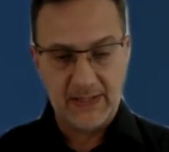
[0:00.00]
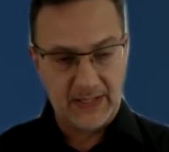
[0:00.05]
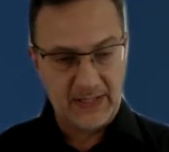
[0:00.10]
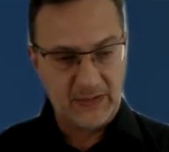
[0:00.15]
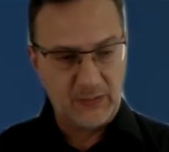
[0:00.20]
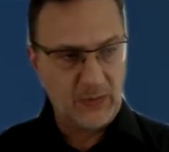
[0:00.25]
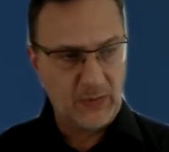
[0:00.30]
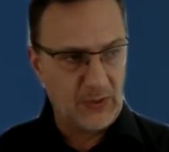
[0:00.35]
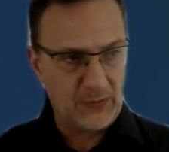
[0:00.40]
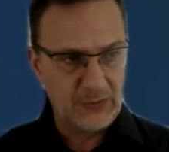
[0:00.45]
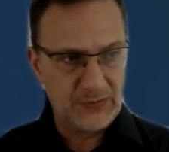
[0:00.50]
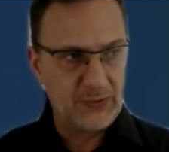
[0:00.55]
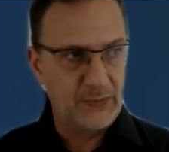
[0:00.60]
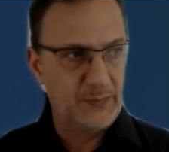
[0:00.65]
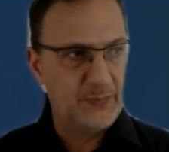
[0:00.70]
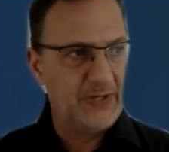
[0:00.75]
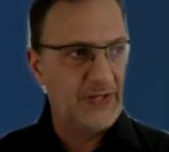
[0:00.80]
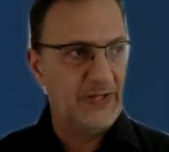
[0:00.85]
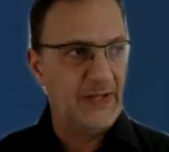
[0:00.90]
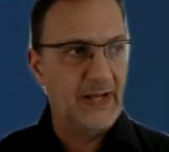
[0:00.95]
It will
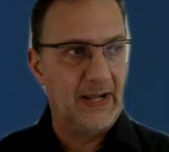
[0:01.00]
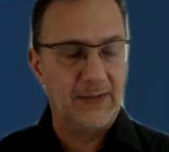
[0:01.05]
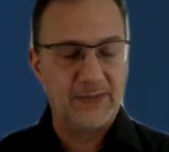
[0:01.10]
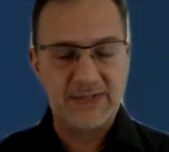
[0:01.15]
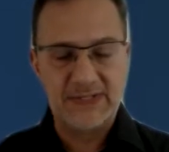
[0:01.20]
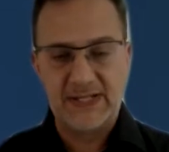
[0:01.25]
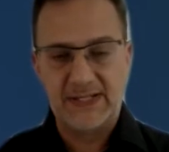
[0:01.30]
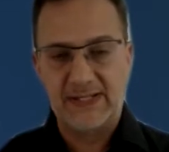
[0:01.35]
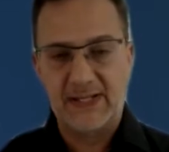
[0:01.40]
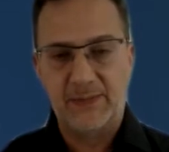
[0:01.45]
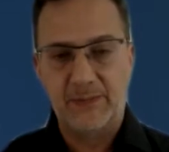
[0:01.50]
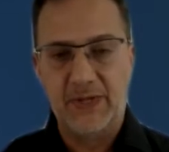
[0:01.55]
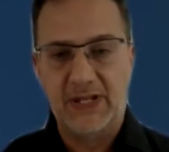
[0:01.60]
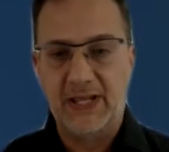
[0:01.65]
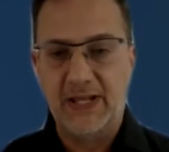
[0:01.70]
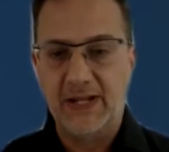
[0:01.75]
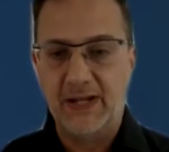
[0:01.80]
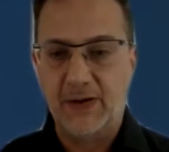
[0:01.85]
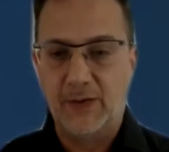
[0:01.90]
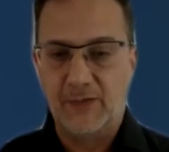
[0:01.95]
also be announced, I think,
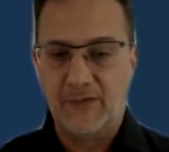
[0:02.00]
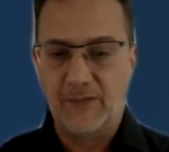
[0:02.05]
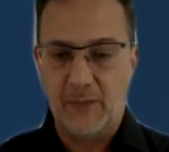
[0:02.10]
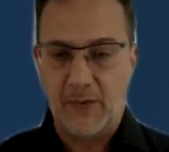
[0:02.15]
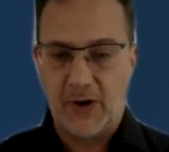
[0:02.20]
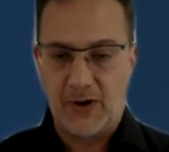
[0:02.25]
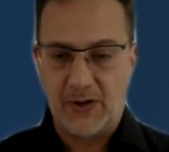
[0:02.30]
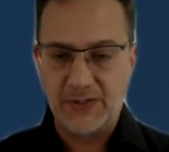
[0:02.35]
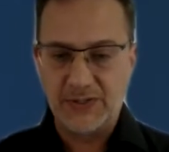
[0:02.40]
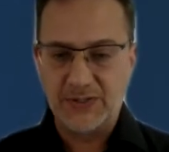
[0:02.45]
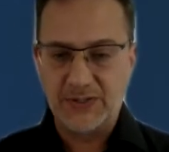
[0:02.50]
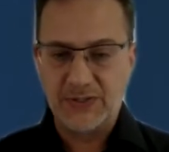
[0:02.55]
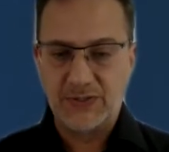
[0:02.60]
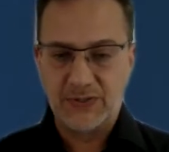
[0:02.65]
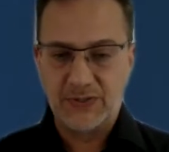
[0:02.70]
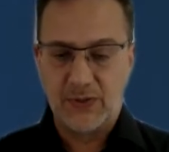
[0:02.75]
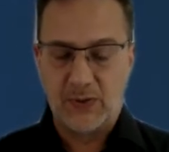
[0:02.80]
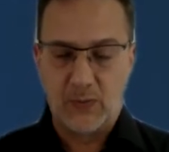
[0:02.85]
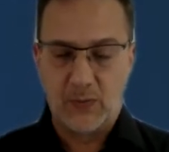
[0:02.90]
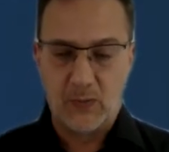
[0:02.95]
beginning of
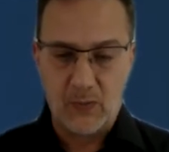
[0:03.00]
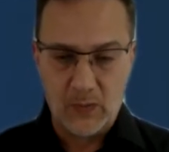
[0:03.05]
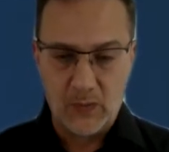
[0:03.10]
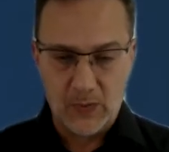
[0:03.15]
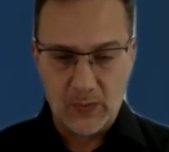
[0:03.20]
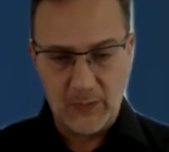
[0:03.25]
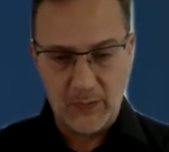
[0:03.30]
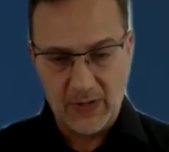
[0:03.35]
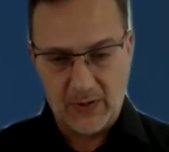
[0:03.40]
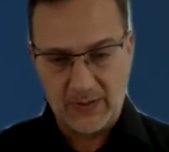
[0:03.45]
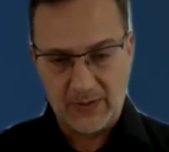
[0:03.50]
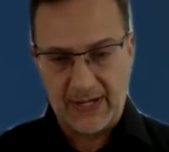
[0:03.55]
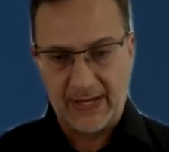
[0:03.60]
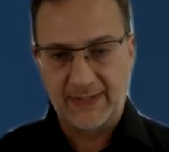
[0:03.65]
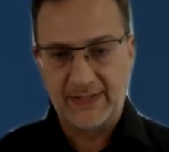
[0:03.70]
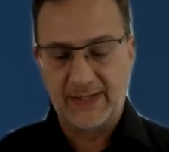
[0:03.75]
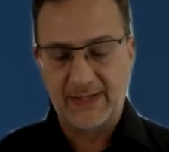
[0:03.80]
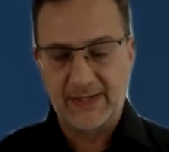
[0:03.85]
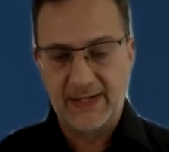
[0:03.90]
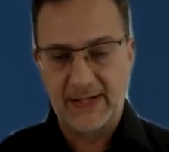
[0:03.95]
March. So we are
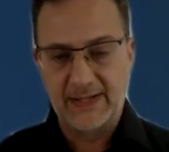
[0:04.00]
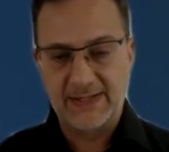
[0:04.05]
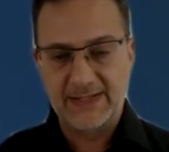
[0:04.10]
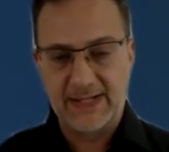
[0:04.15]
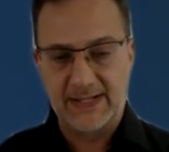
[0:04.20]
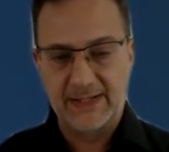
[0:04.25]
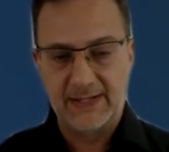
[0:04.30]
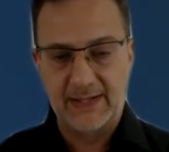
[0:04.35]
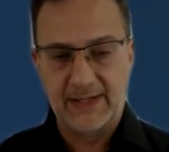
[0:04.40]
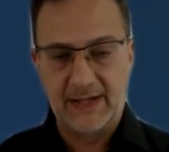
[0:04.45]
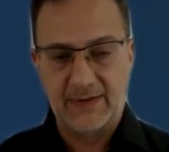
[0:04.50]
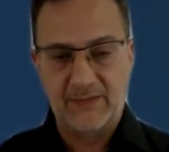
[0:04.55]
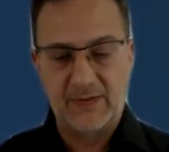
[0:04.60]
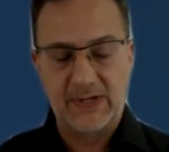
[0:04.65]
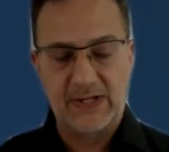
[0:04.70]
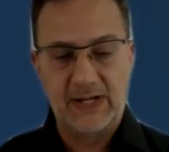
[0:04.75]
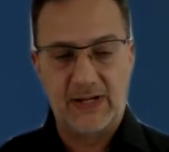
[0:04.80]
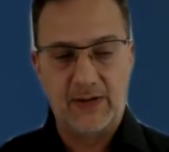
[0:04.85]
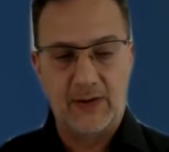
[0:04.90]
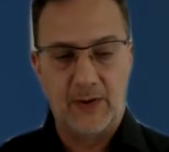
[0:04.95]
getting there, setting
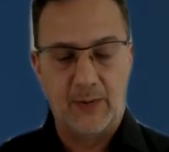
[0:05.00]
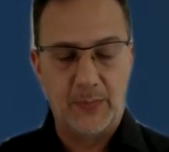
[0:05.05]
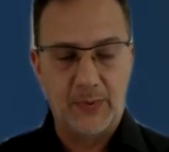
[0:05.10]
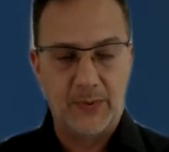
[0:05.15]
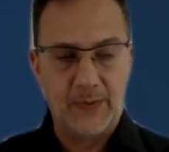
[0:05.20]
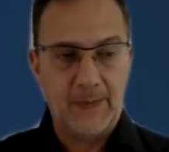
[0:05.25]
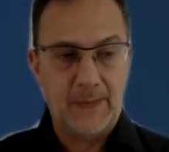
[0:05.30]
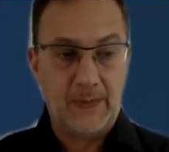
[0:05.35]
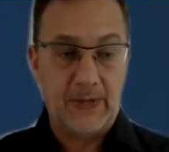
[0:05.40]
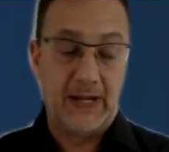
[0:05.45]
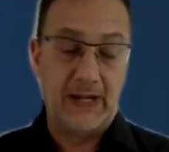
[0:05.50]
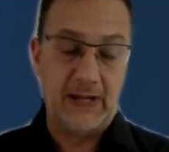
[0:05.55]
everything up.